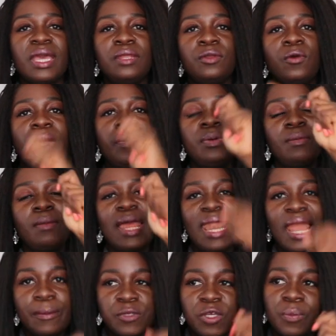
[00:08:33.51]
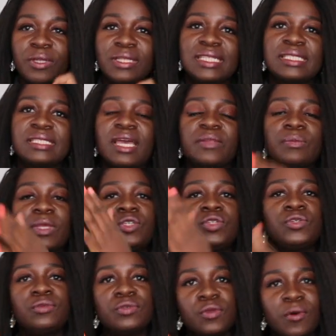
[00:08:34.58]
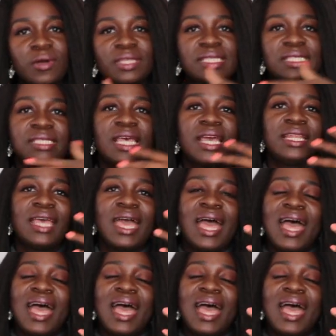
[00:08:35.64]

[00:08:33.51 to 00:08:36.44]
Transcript: I know I put my laptop on this side, my shoes go on this side,